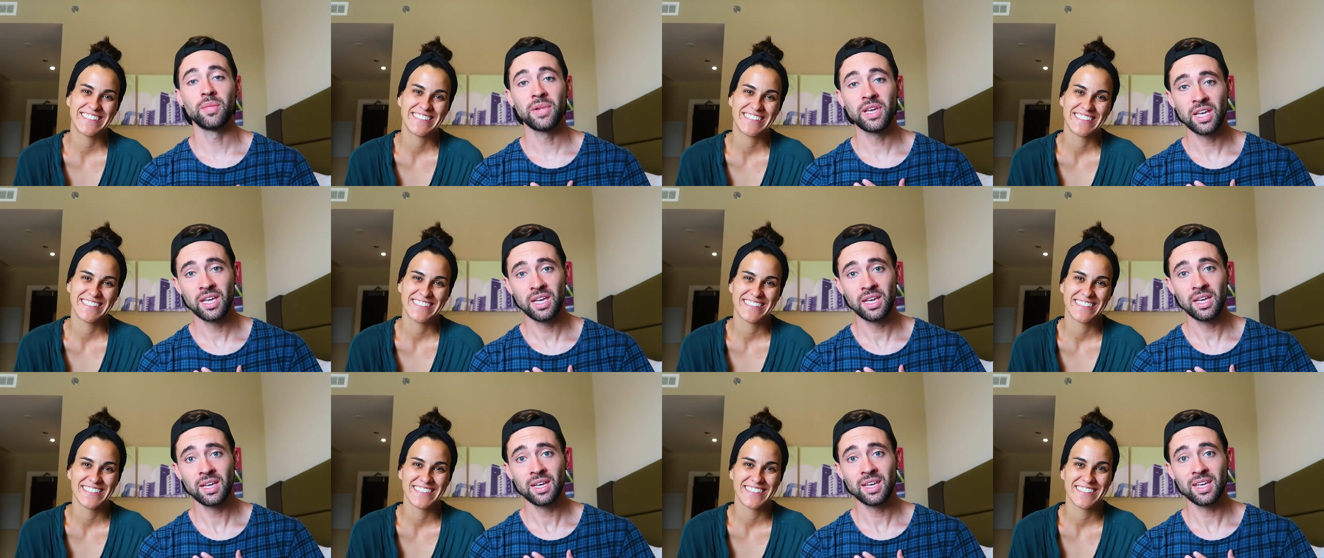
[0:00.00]

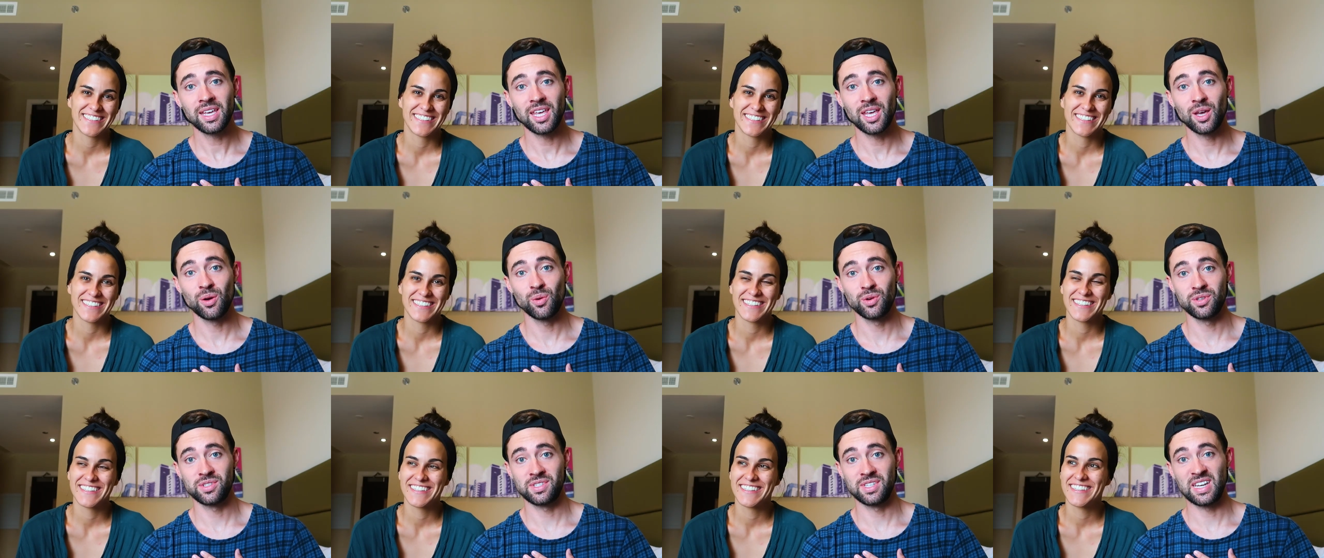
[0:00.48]
Speaker 1: me,
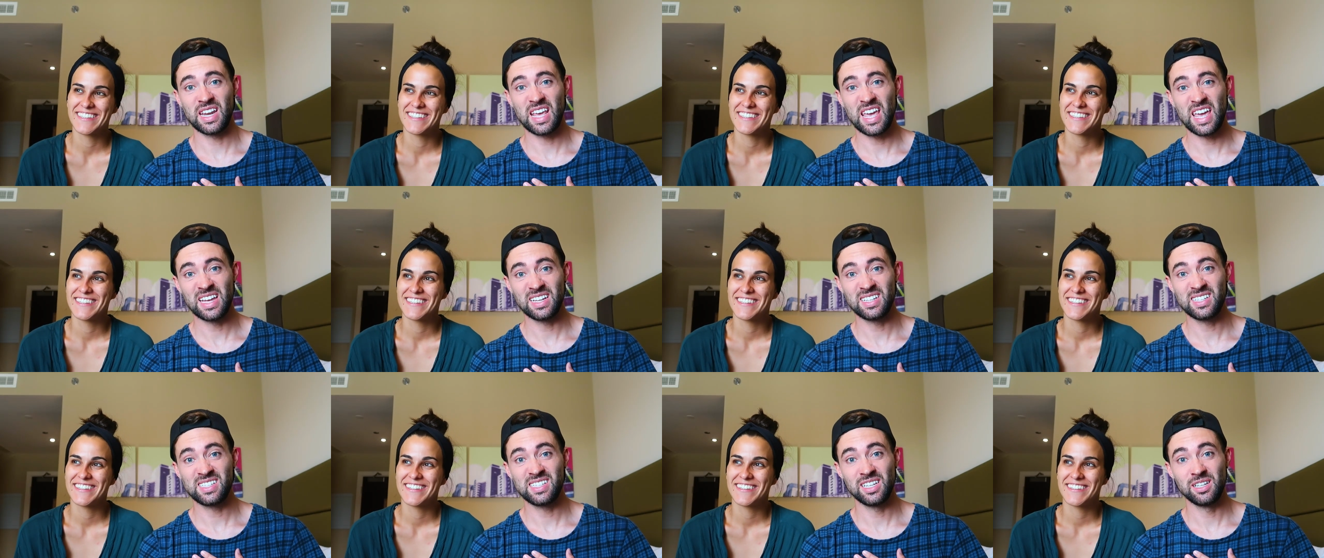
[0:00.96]
it was an
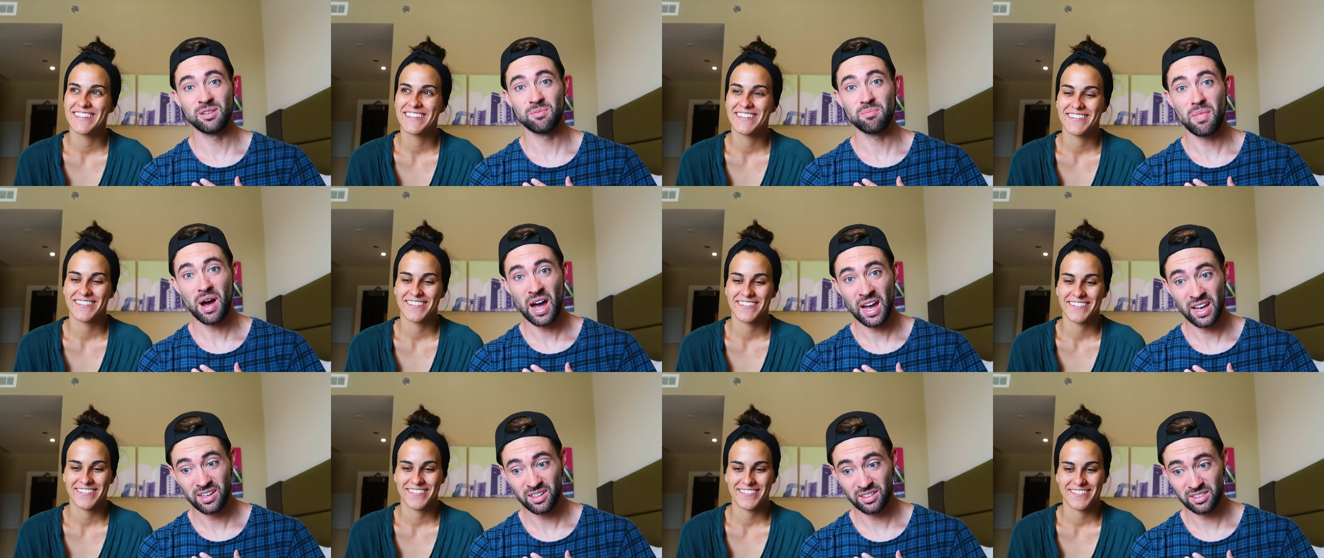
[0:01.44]
18
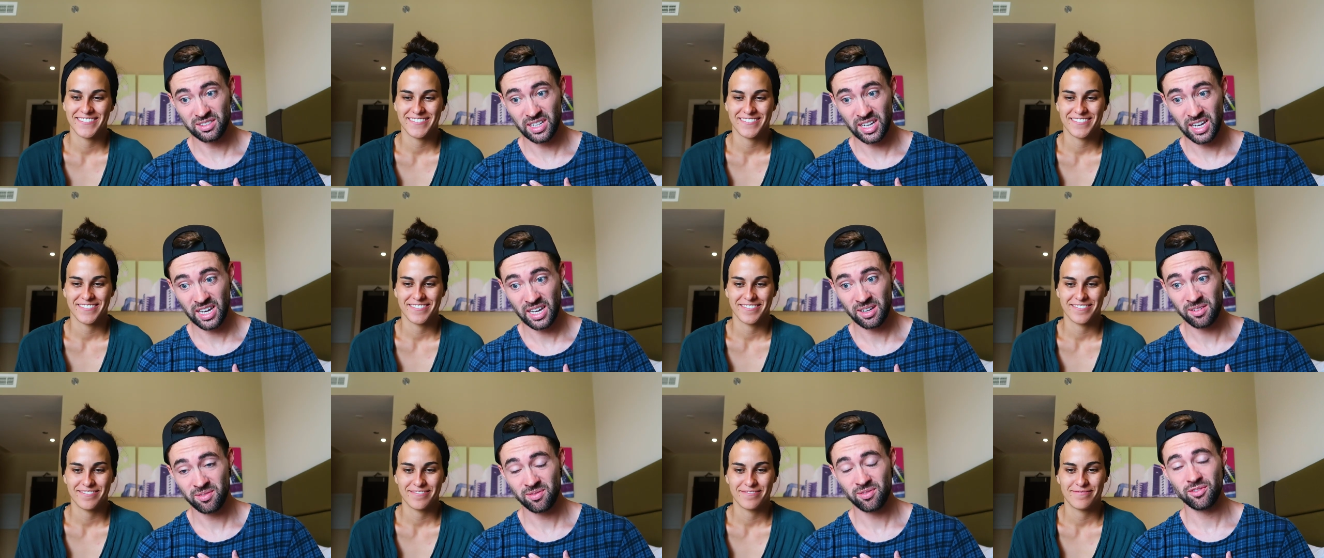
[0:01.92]
mile
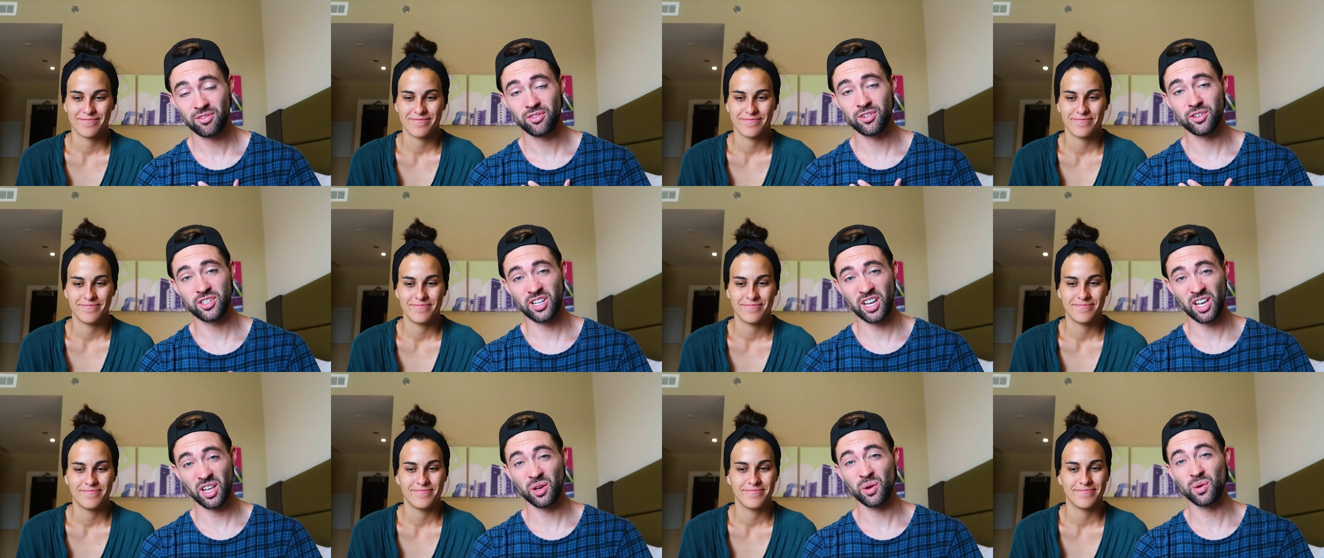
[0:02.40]
day. For
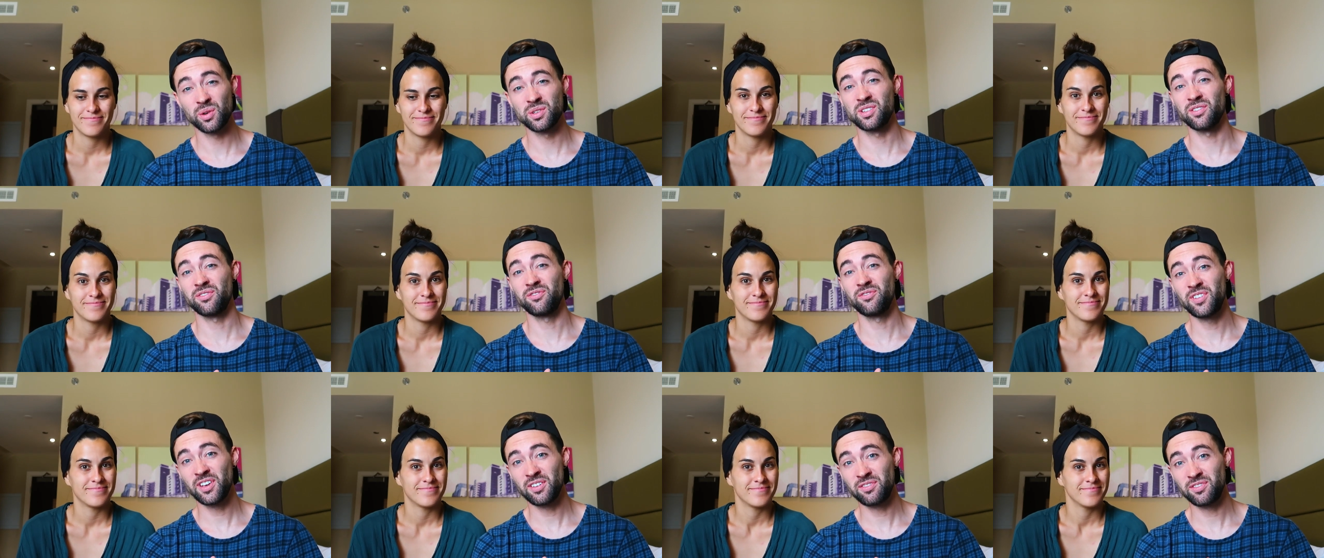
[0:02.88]
Taylor, it was a
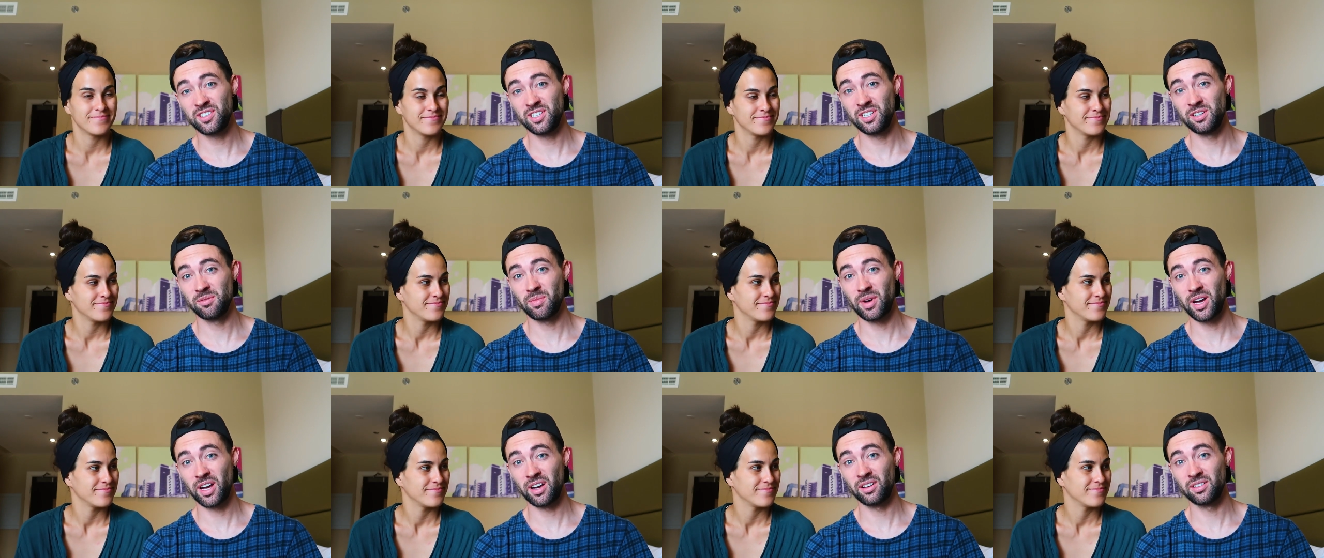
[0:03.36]

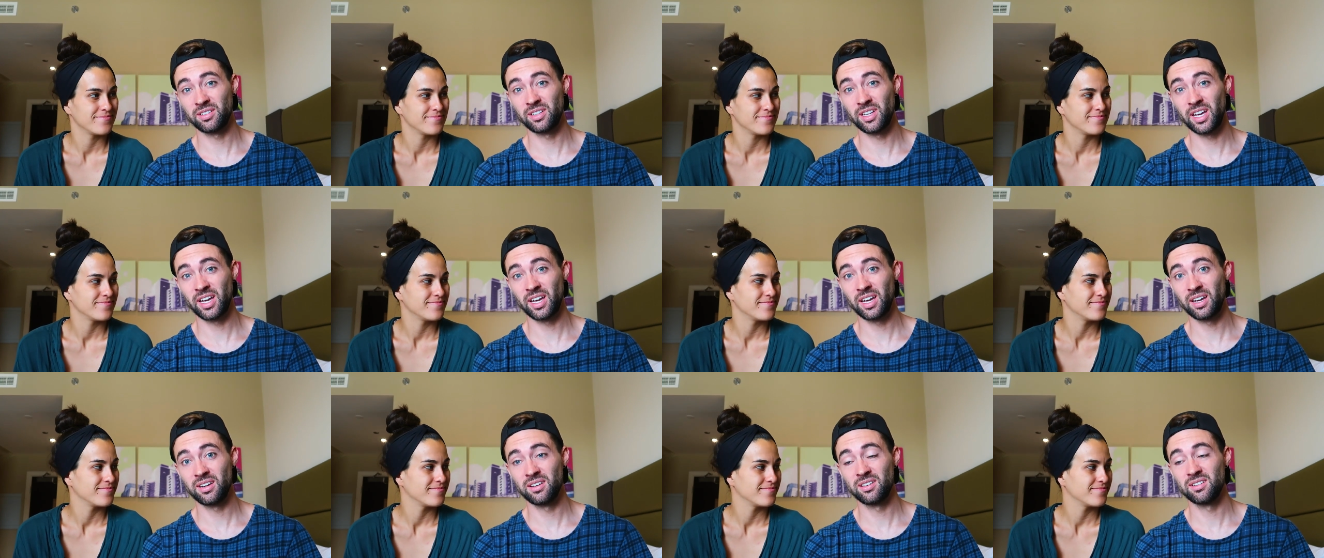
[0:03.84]
15 mile
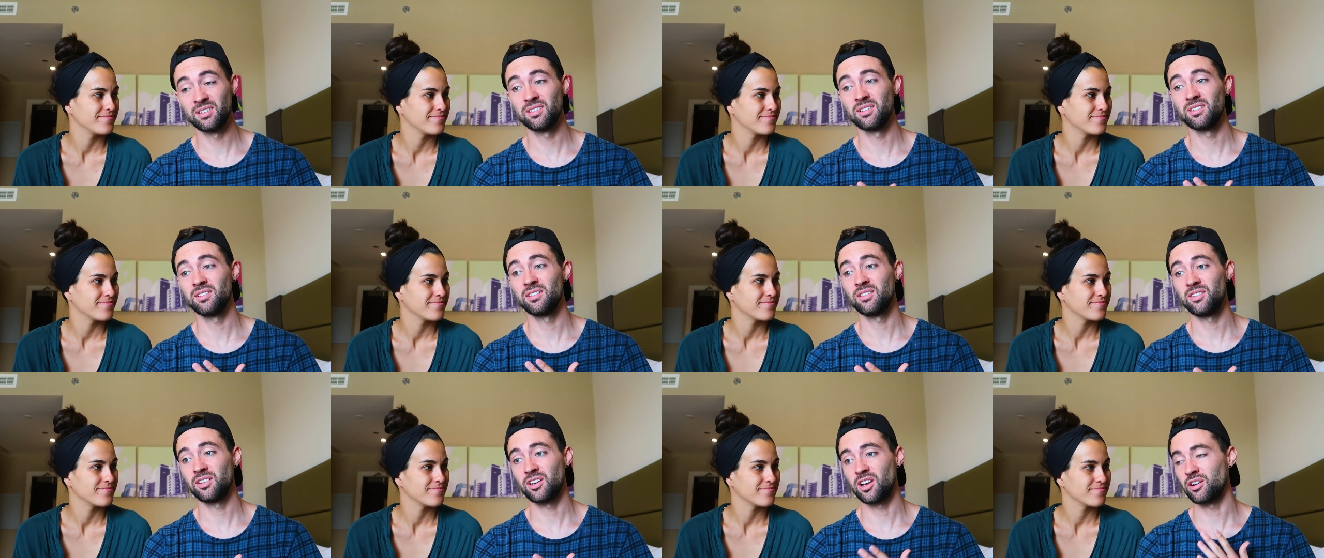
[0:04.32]
day.
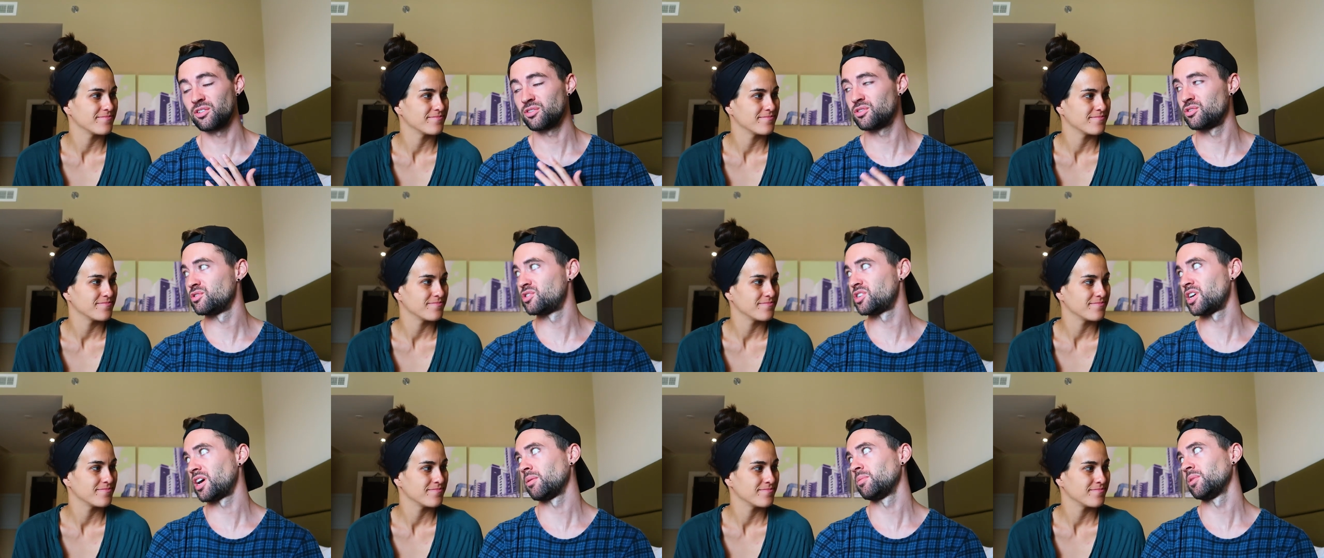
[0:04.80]
Not
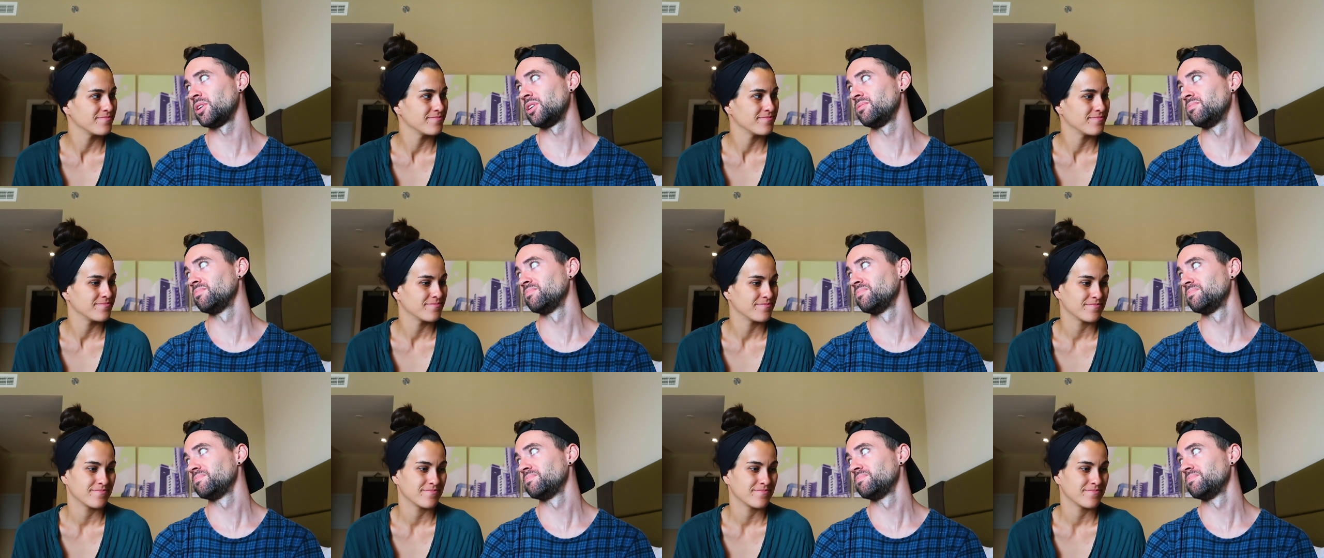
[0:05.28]
too shabby.